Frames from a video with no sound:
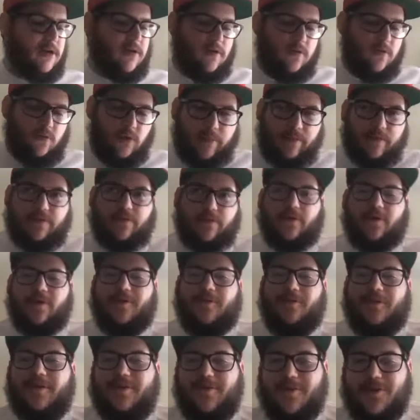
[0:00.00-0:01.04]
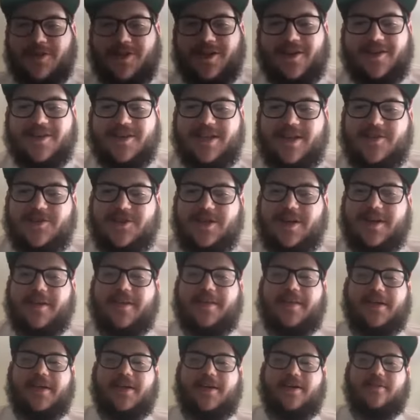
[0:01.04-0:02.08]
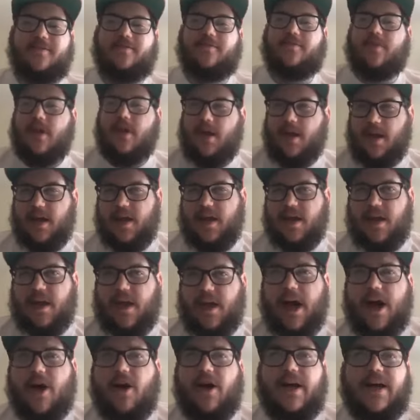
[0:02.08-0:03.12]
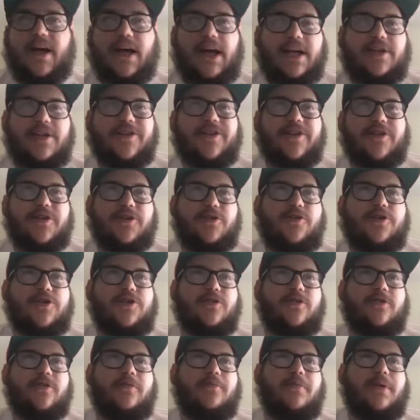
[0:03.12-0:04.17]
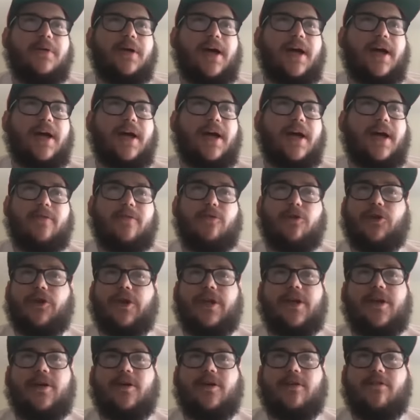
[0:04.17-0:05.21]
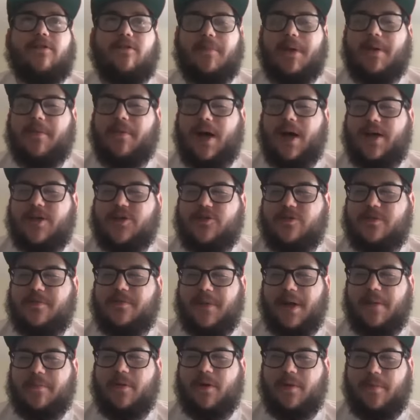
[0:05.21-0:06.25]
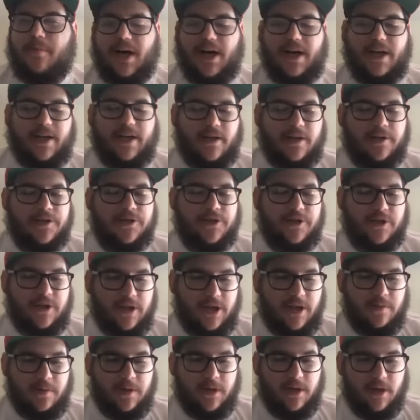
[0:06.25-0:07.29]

right before we were starting this, I was trying to think of how I got introduced to him, and I really don't even remember. I just remember buying Country Grammar,